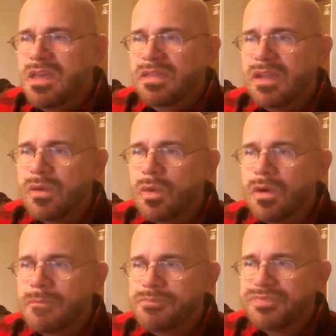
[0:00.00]
There
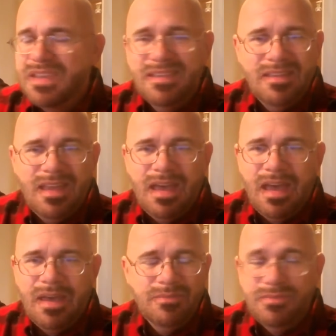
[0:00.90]
were
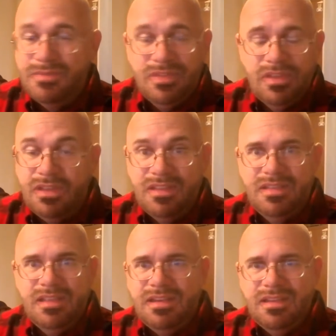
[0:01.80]

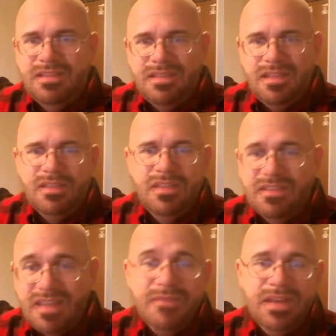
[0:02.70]
the
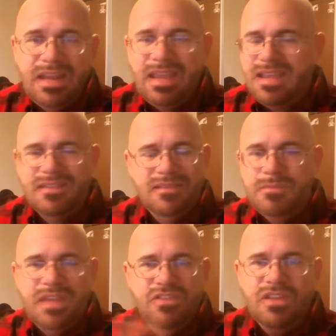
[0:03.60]
70 is
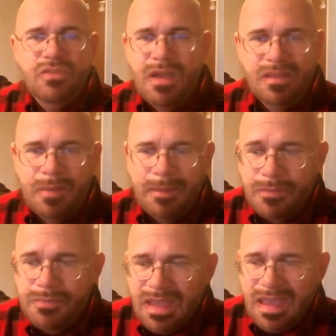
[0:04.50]
mentioned throughout the
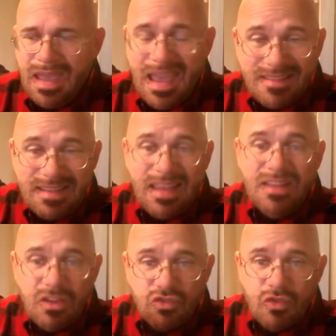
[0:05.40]
Bible, And it's in
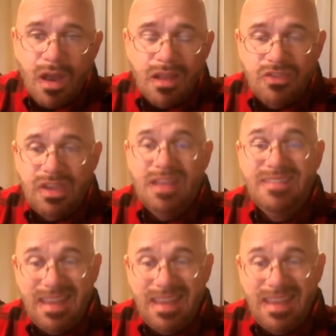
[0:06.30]
astrology. It's